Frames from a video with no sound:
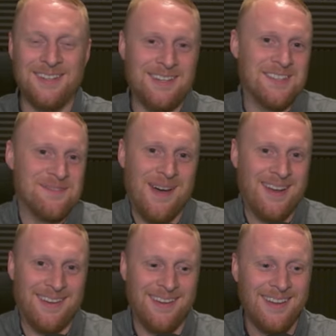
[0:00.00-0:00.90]
it doesn't
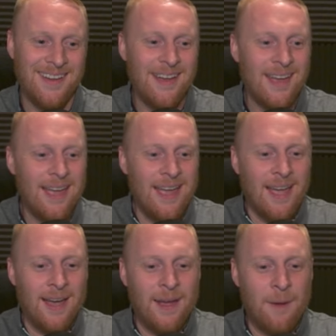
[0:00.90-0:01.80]
matter.
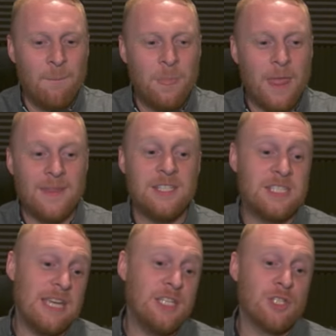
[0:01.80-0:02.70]
Um, and then
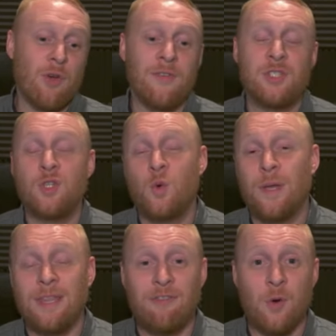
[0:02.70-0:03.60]
sieges are over too
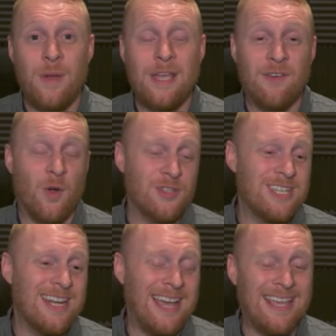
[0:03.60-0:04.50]
quickly for a week of
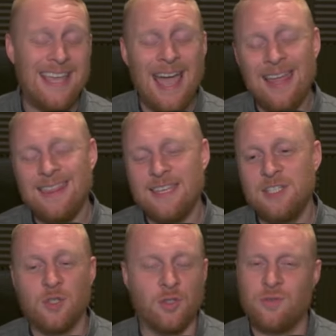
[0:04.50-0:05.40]
content. Again,
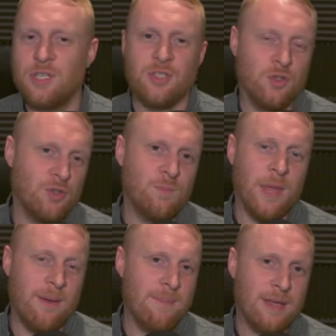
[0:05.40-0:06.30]
this just this just
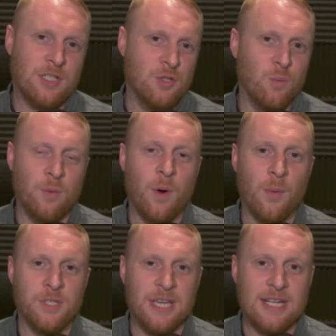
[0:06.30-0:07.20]
like matches up with what I
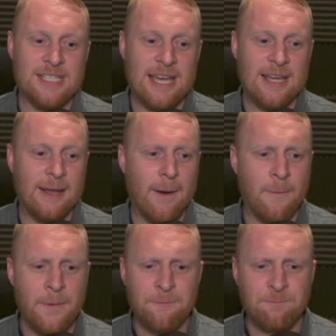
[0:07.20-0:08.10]
was saying a second ago.
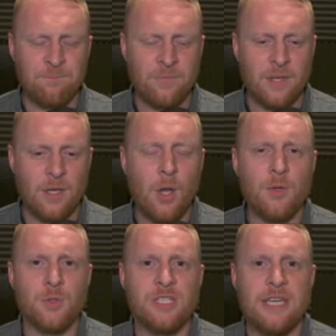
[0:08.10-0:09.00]
Go
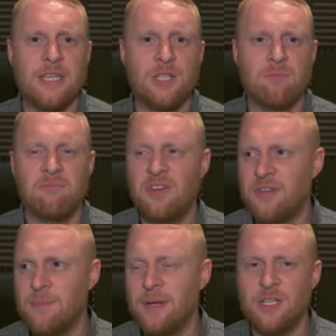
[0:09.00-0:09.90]
into a siege,
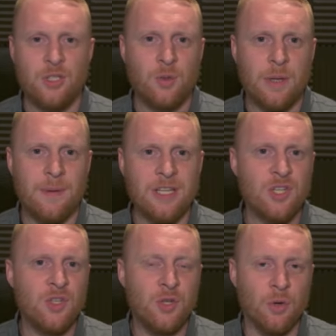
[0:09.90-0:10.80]
15 minutes, 20 minutes,
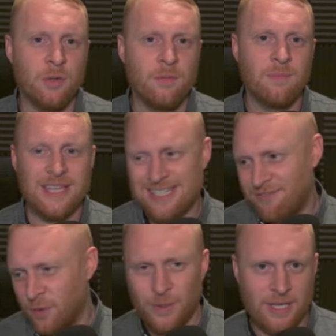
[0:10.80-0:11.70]
done. That's it
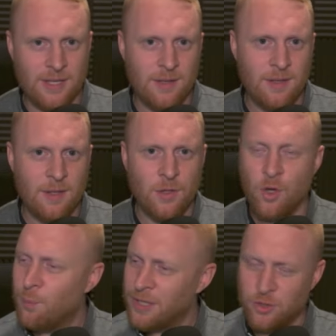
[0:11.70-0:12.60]
for the week.
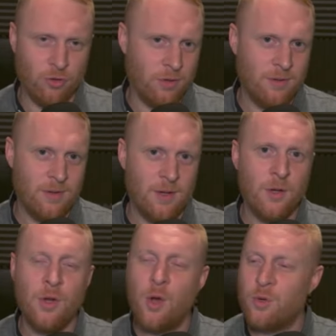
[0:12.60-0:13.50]
No Blingtron,
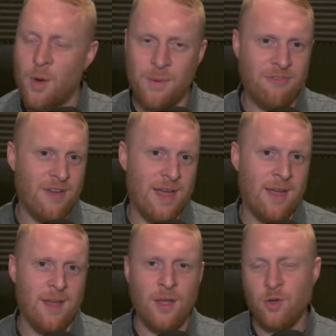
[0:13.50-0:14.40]
no Darkmoon Faire,
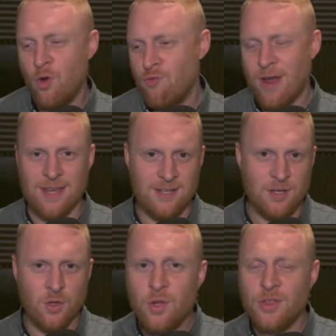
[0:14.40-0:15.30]
no raid,
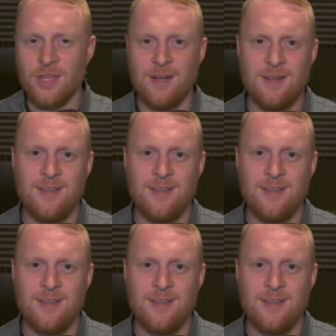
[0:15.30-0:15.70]
nothing.